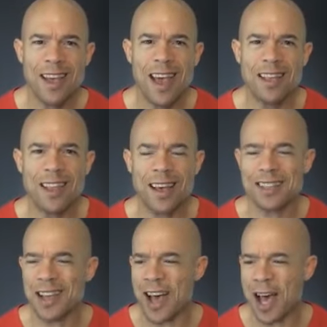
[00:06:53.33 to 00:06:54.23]
at that
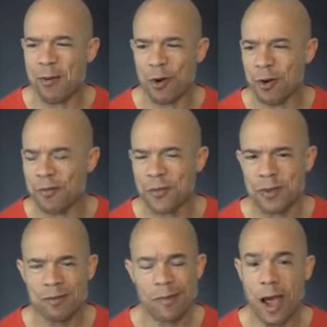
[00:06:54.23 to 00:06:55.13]
time, or
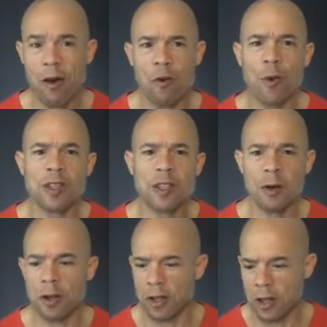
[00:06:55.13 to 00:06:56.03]
however it was
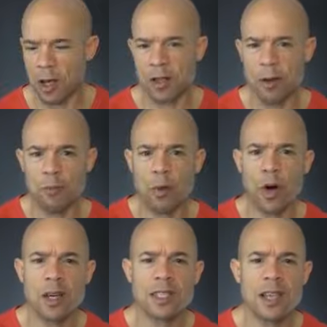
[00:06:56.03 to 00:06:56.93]
the
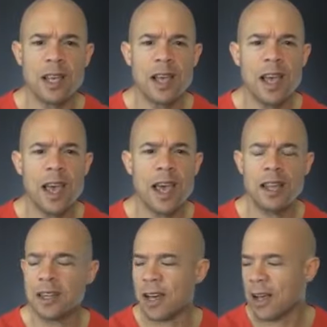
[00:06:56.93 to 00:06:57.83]
books,
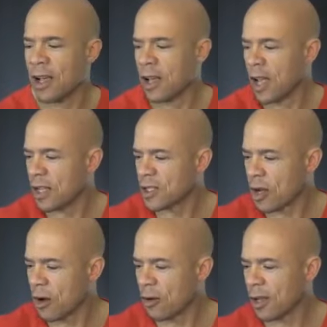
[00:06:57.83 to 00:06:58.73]
and
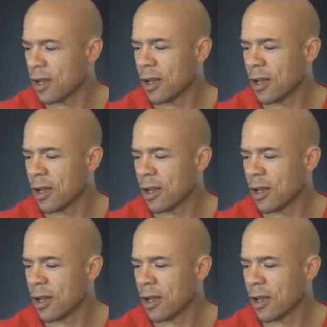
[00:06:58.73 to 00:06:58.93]
so